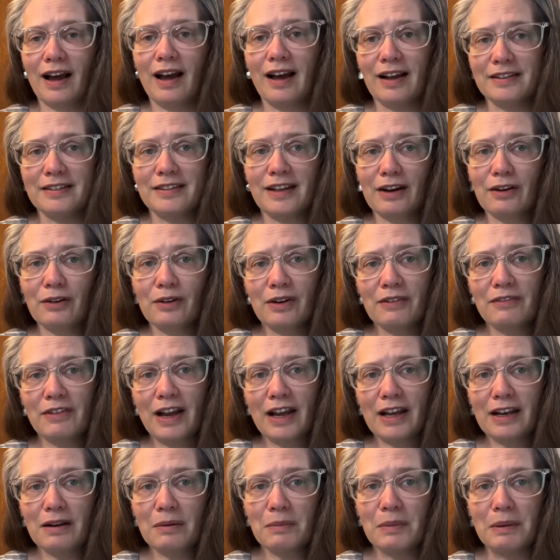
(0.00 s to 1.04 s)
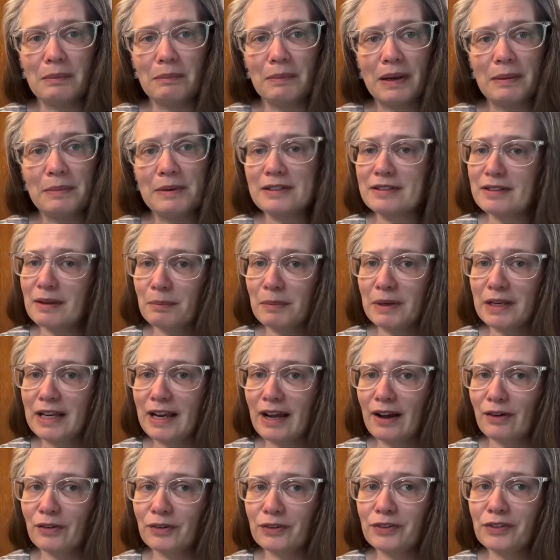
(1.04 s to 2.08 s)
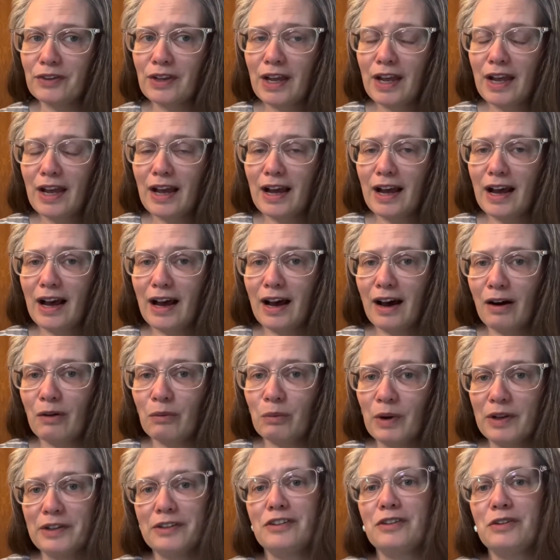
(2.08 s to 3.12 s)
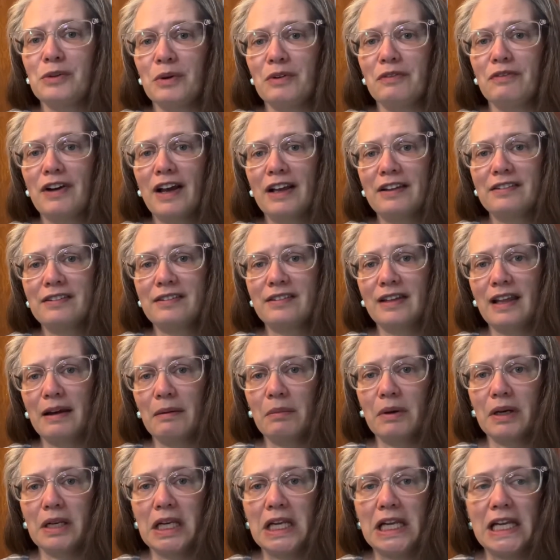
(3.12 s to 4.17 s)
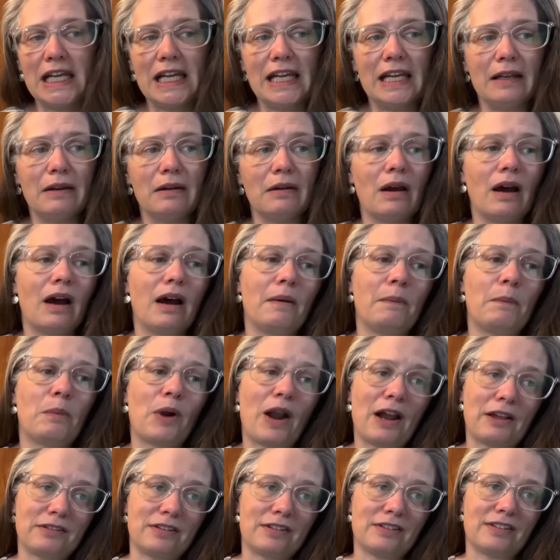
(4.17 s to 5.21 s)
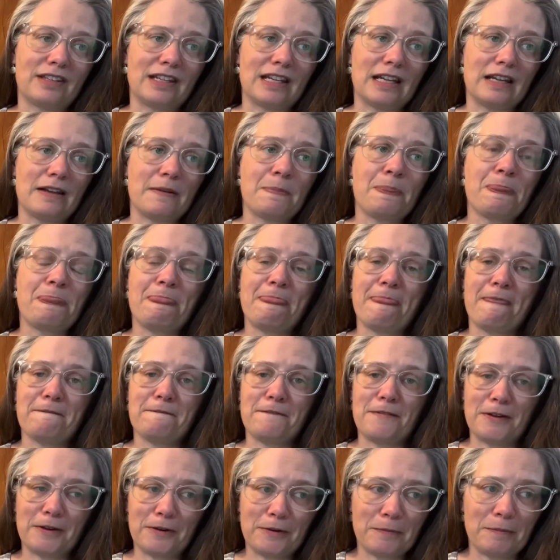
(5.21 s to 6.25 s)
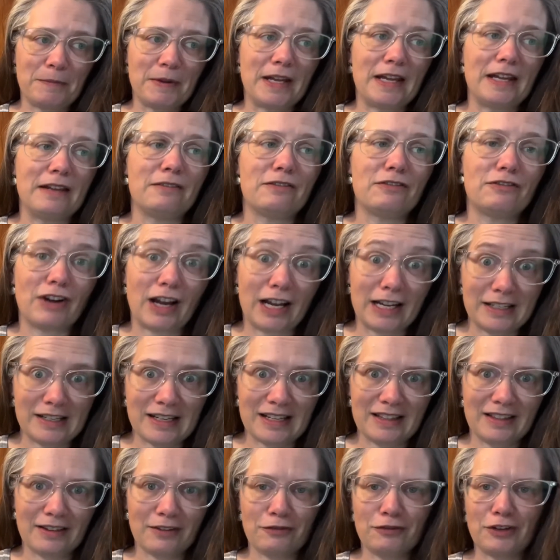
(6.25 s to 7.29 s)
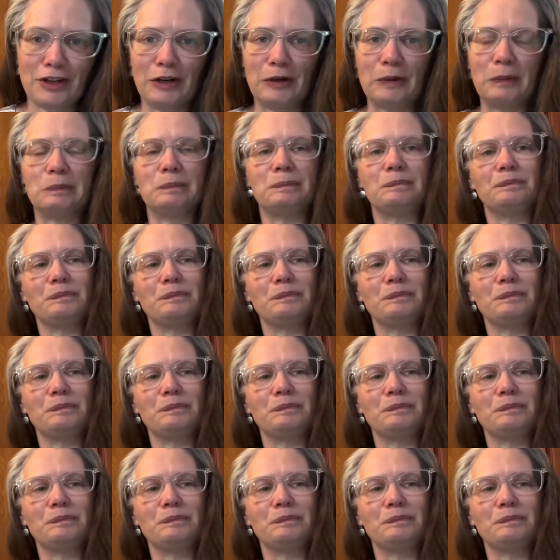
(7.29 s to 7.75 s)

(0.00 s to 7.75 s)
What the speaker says: decorative item, and maybe somebody else wants to invest that money in processing the film and finding the film.